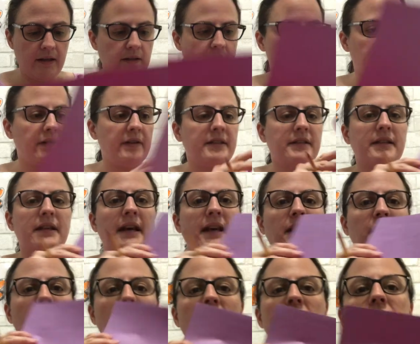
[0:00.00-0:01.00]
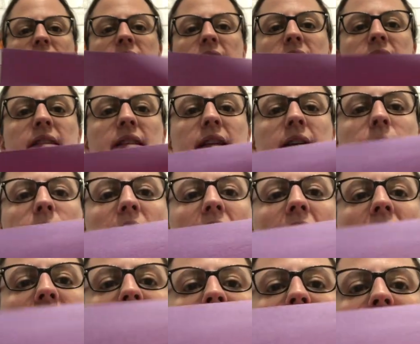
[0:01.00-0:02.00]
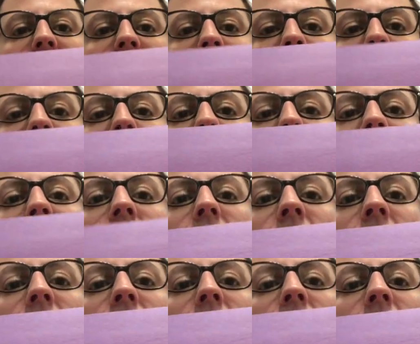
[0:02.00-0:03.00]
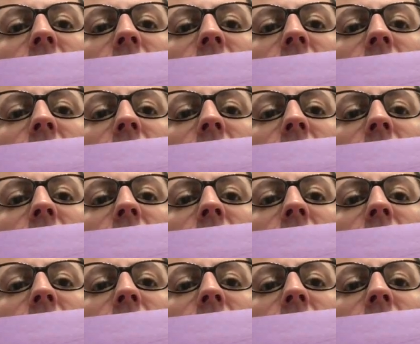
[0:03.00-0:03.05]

So it's kind of hard to see, but I can see it, you see?